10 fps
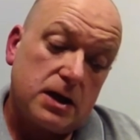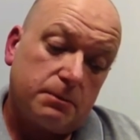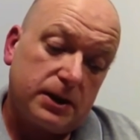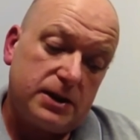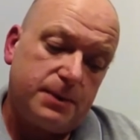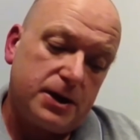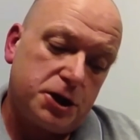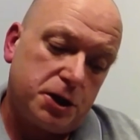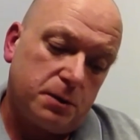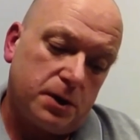Please be
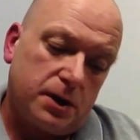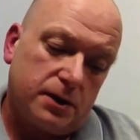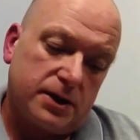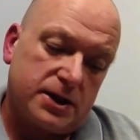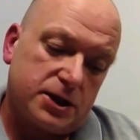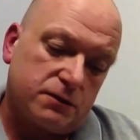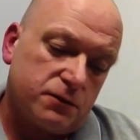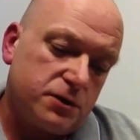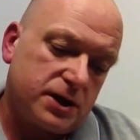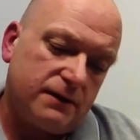assured that this is a
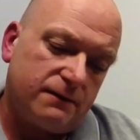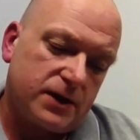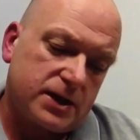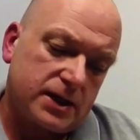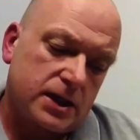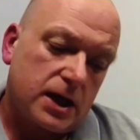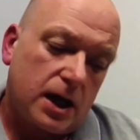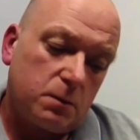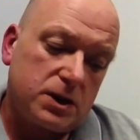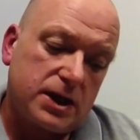routine visit
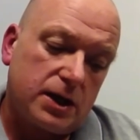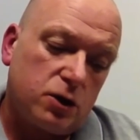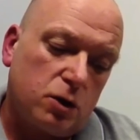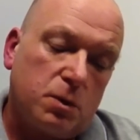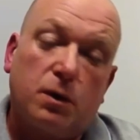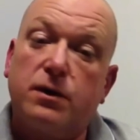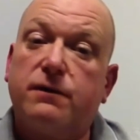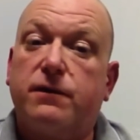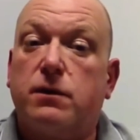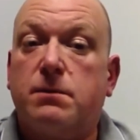and will take no more than a
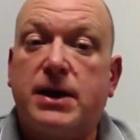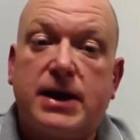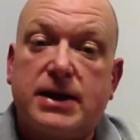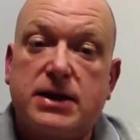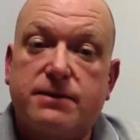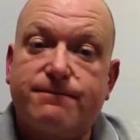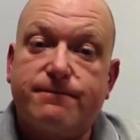few minutes.